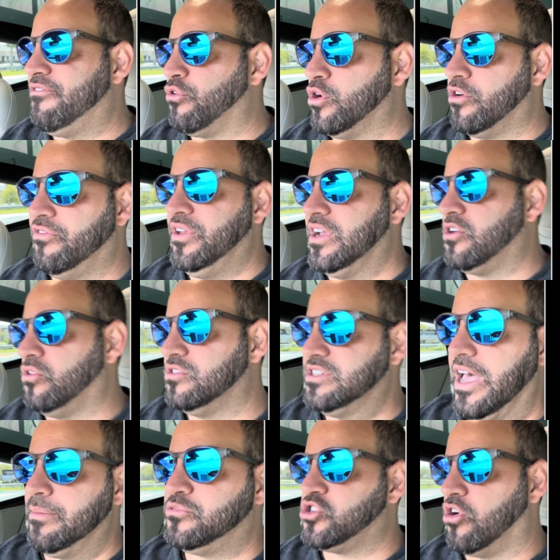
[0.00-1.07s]
for your vehicle,
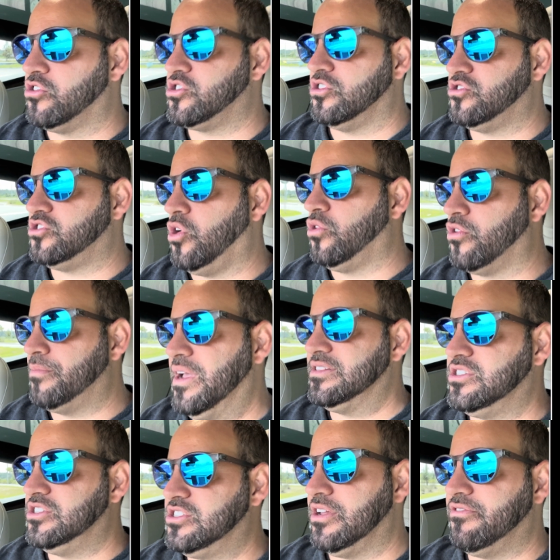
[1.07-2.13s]
tap charge on solar
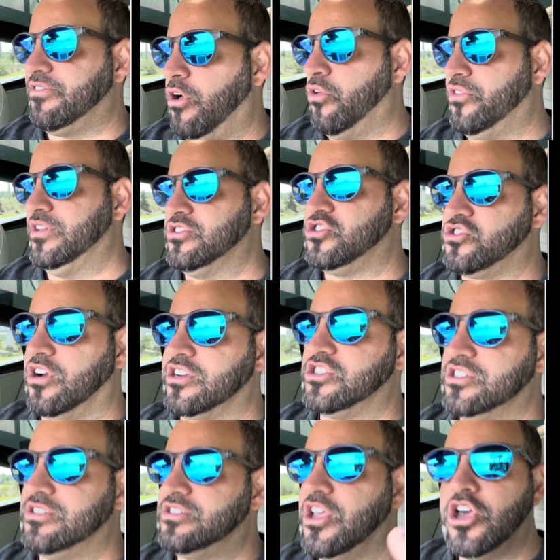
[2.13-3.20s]
message, and follow the
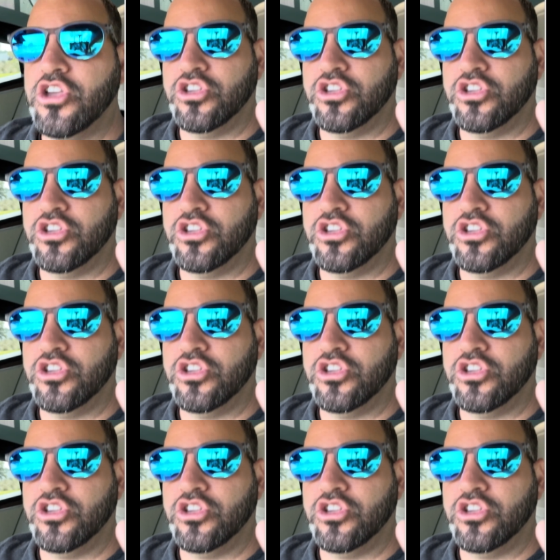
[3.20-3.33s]
instructions.